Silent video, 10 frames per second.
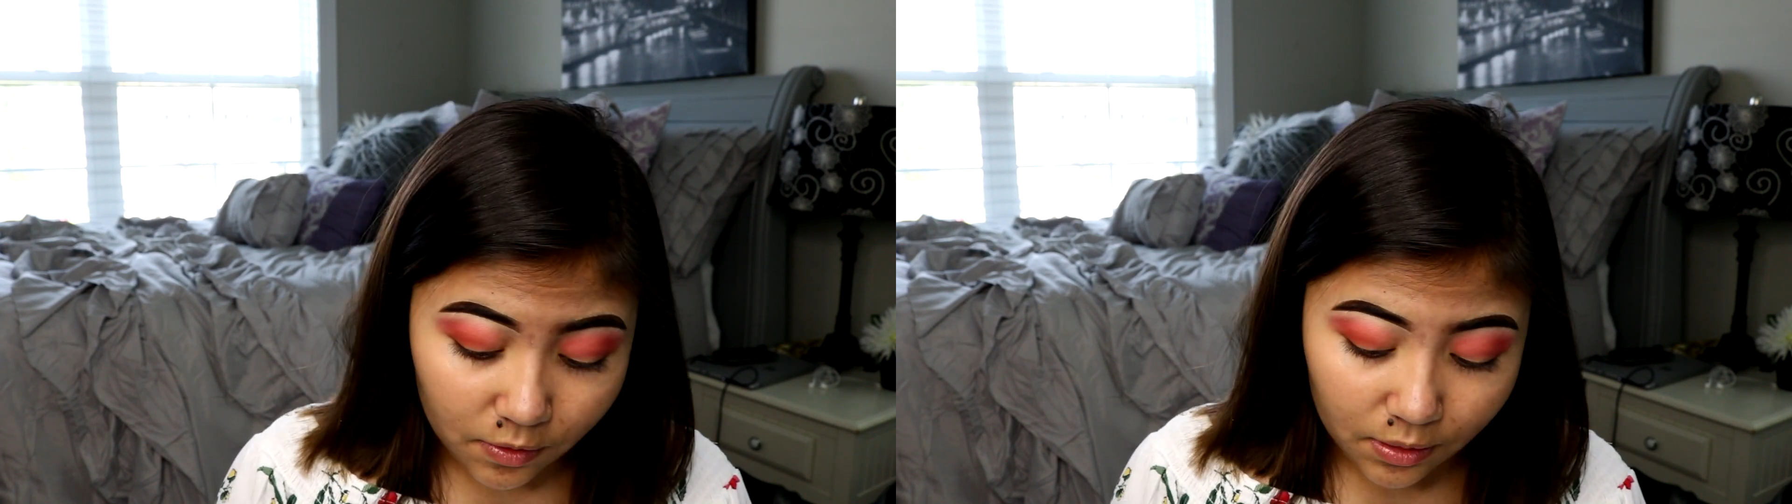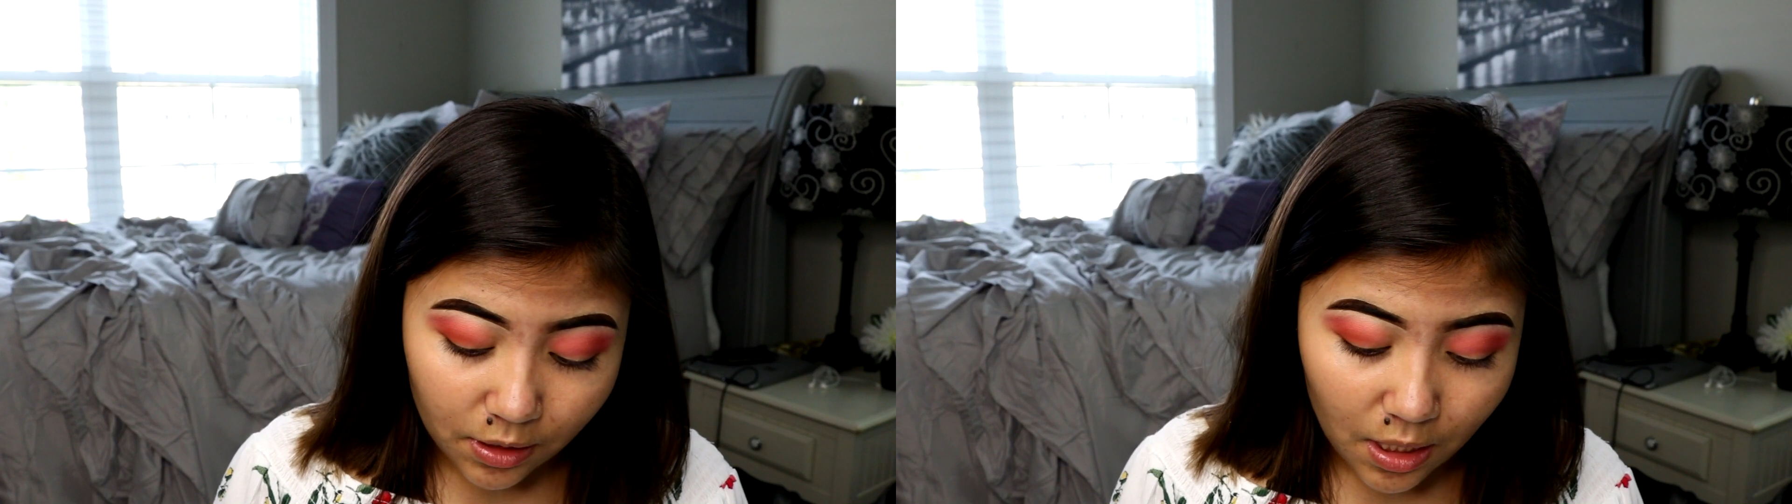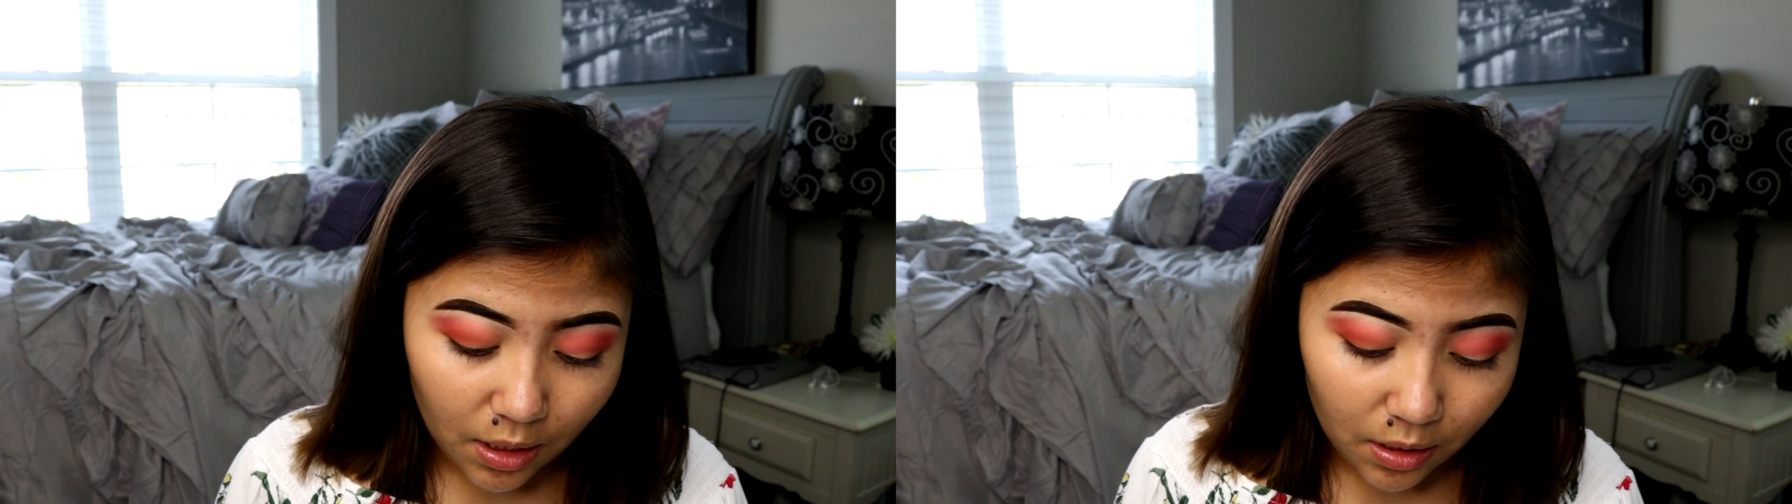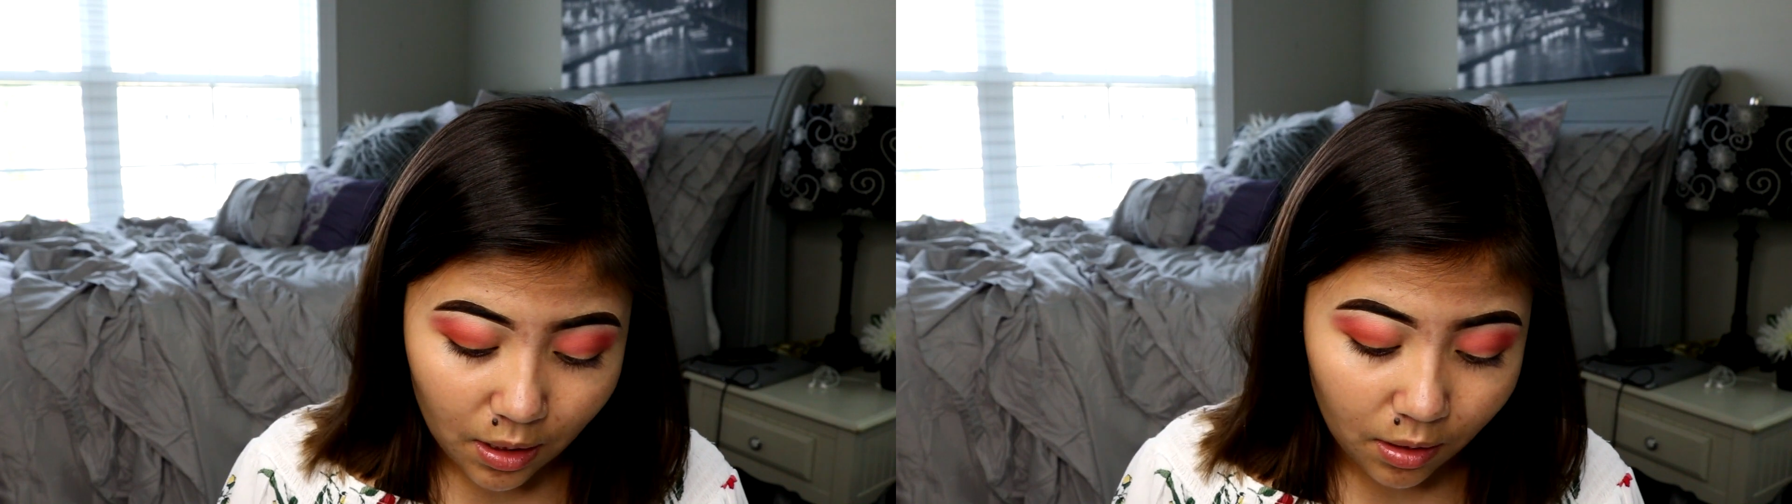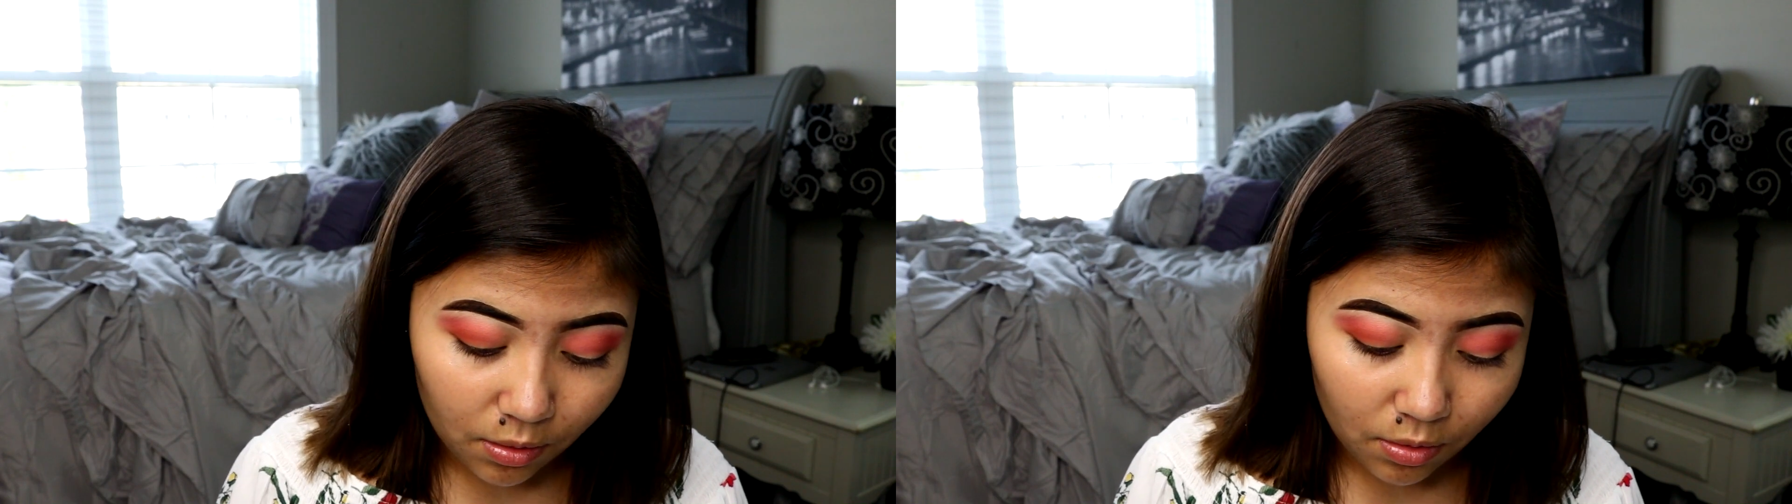just taking
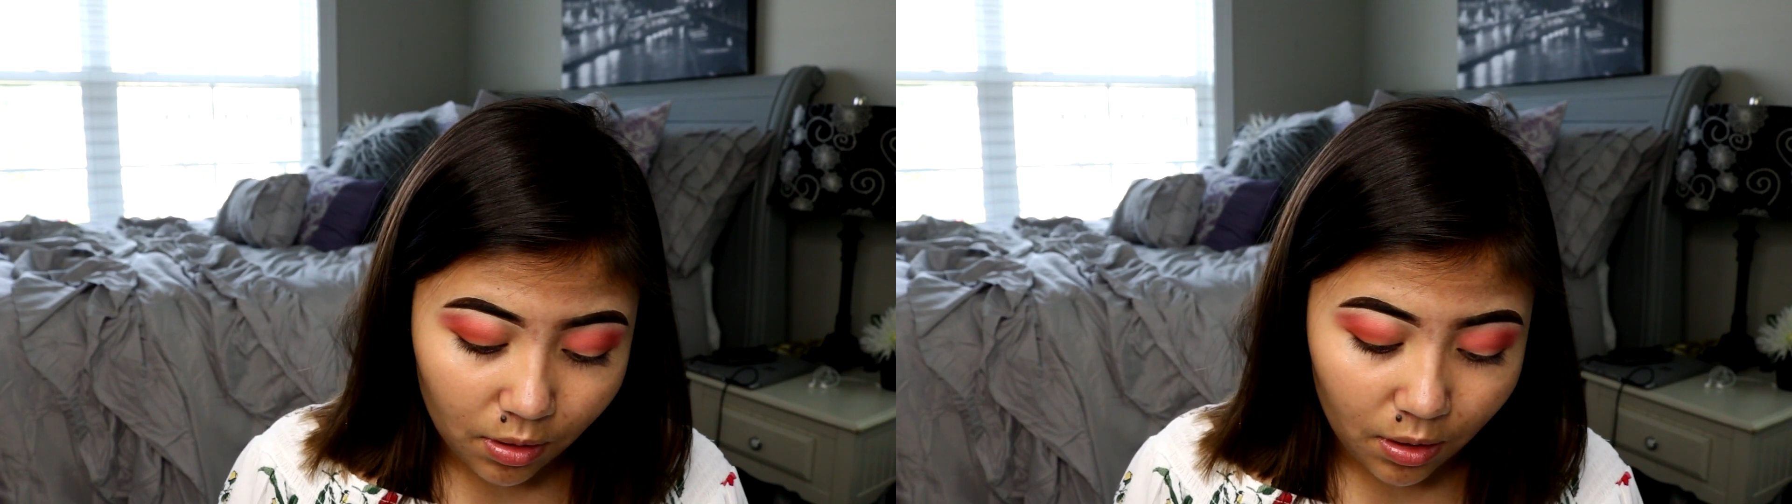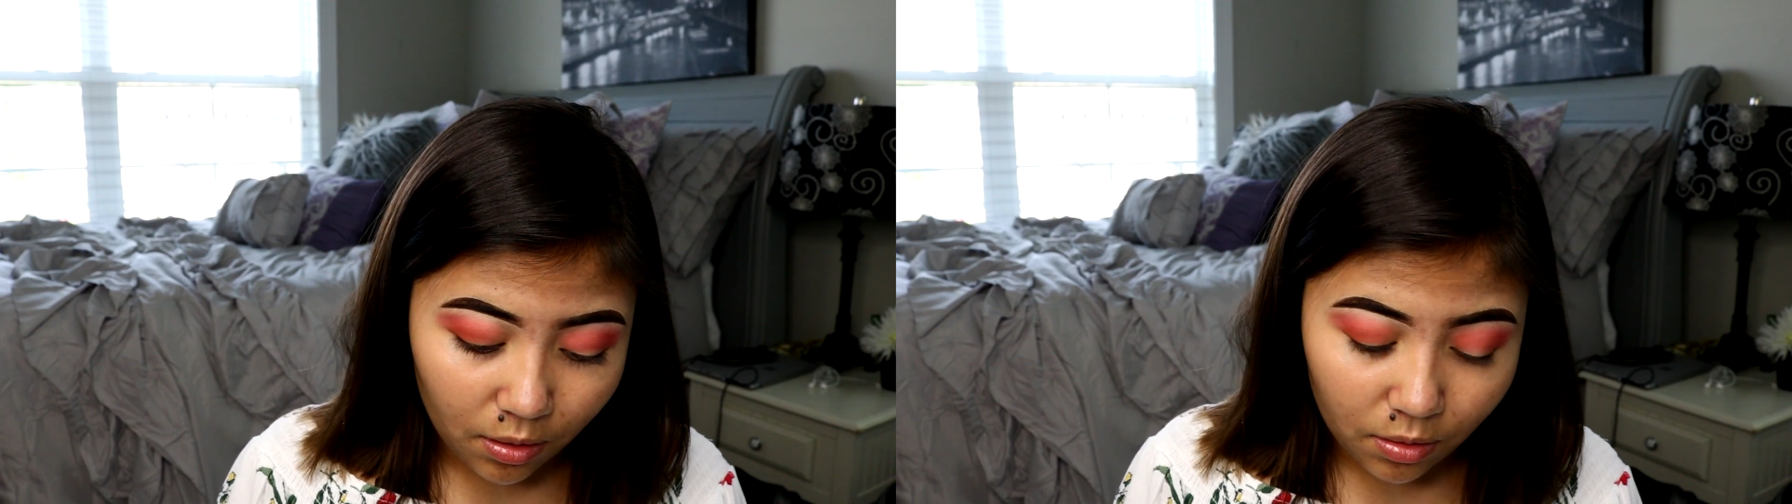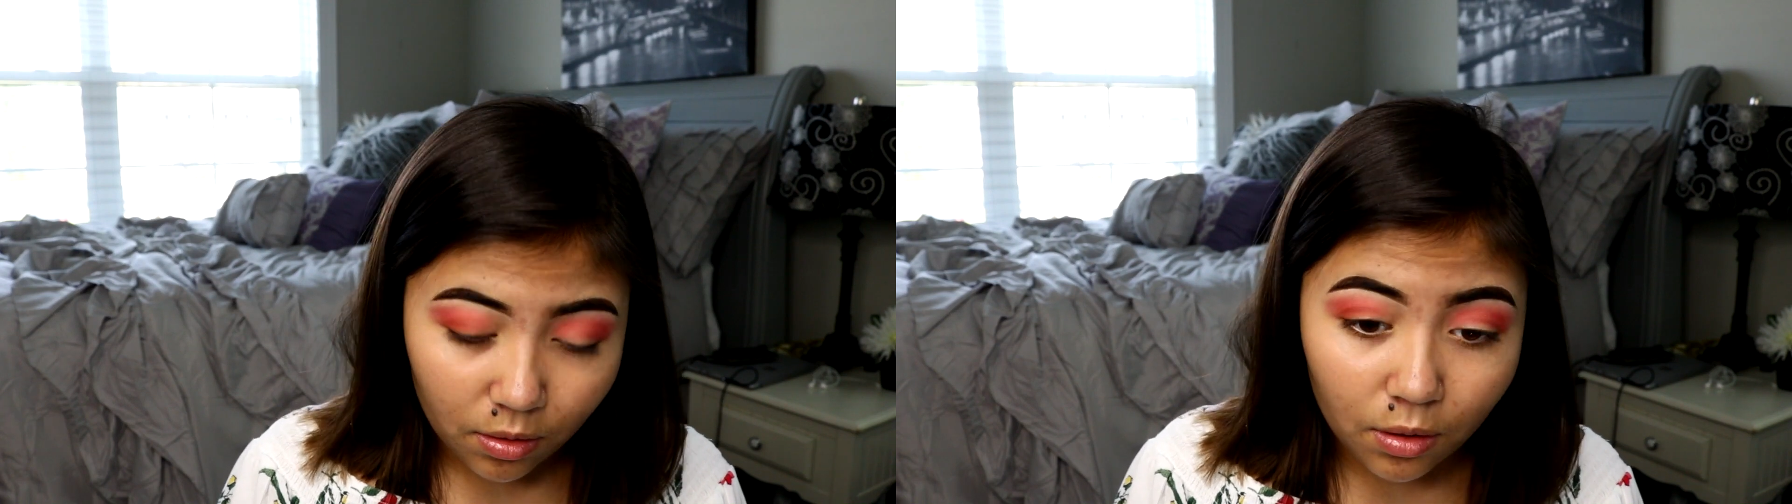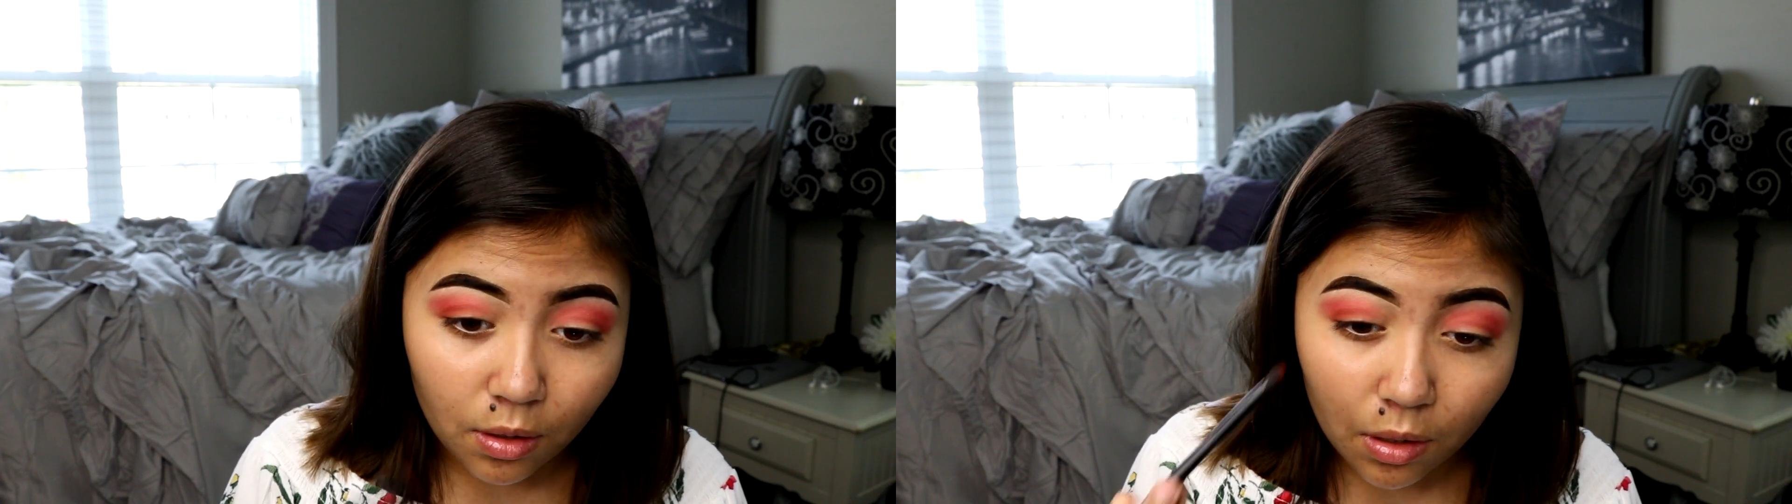that underneath